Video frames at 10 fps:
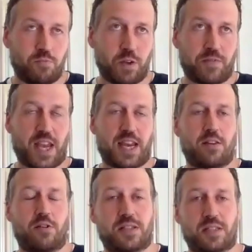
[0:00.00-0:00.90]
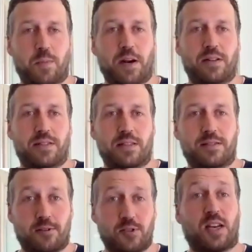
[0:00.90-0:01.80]
we've taken those experiences,
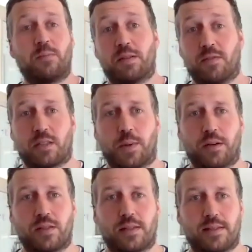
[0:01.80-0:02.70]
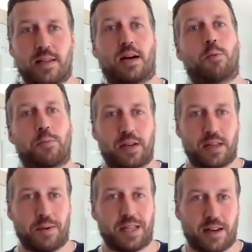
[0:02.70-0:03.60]
those types of experiences, and we're bringing
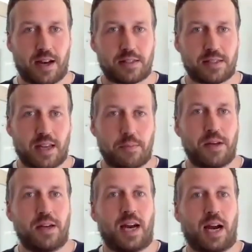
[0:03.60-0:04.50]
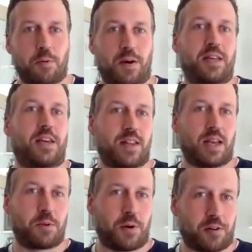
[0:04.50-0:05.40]
them into LocStep, and we want to give
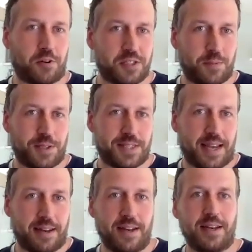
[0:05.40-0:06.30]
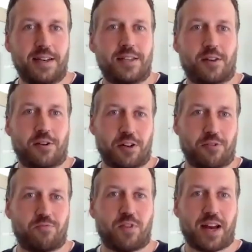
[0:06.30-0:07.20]
them to our customers then. So, you
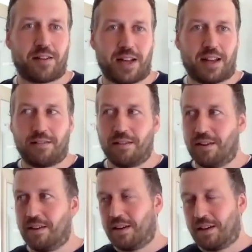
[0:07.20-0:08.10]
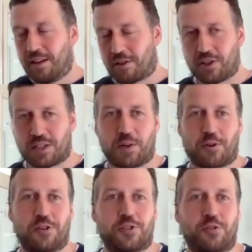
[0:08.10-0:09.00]
know, rather than the customer
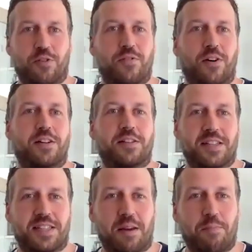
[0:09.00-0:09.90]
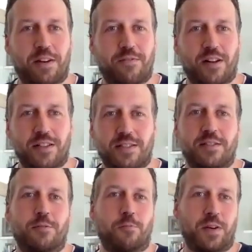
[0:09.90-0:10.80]
going through and falling into the same
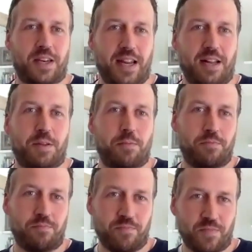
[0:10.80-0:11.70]
pitfalls, we can help them